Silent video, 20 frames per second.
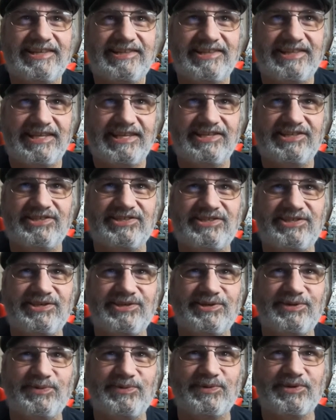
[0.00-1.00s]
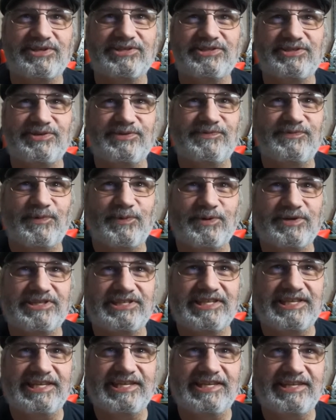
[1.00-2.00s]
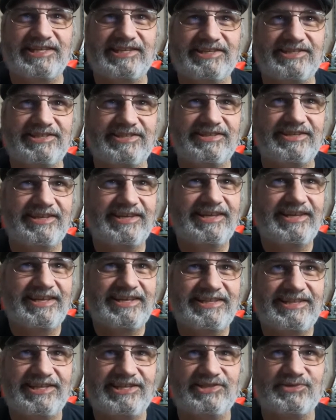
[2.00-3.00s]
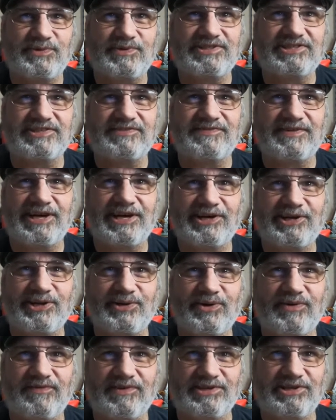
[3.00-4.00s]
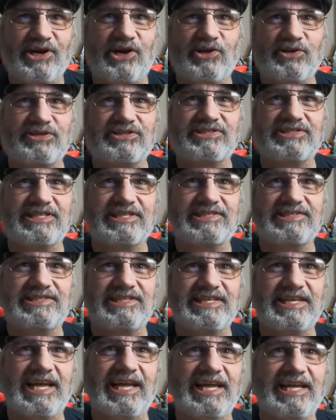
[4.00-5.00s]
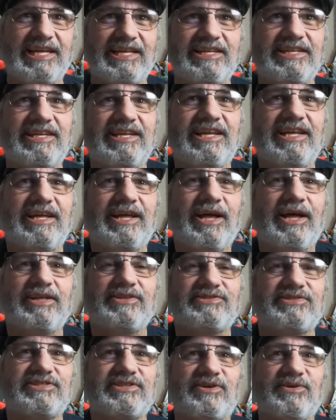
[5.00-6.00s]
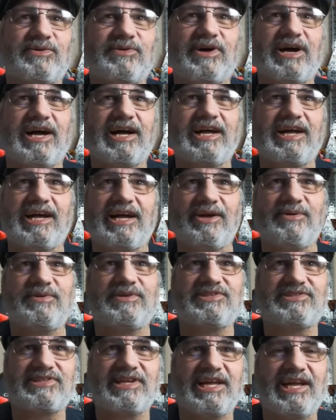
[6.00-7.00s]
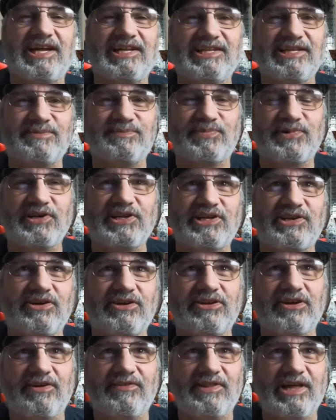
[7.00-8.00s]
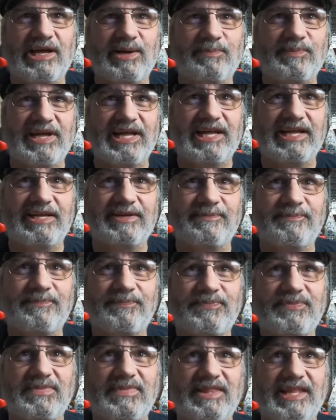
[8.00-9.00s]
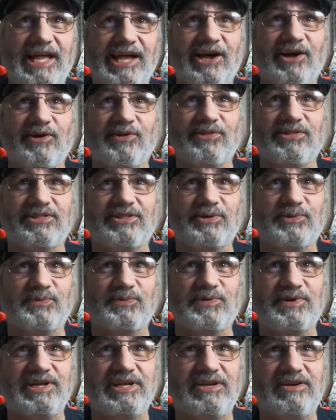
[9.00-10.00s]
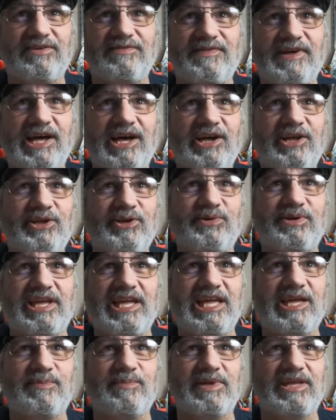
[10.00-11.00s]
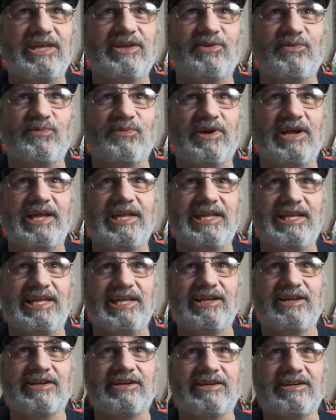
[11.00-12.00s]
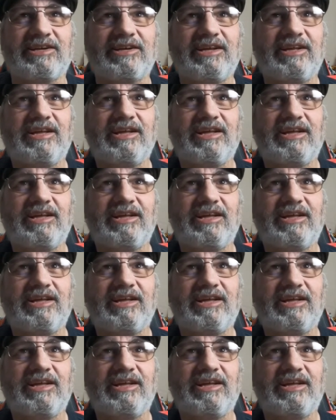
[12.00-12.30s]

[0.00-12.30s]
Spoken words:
These two were $2.14. This one's a value of $1.68. So I would say I did pretty good on that bag. Now, the real value came in right here.